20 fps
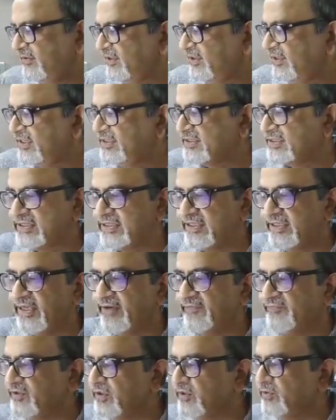is
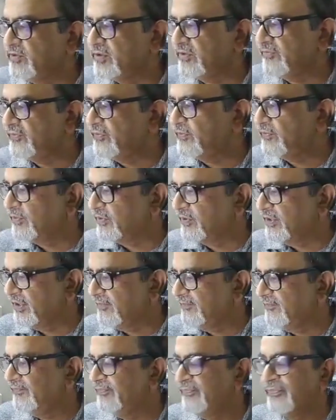left out of the
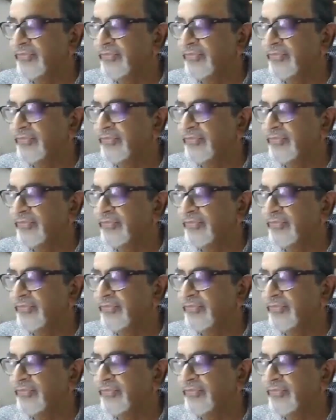program.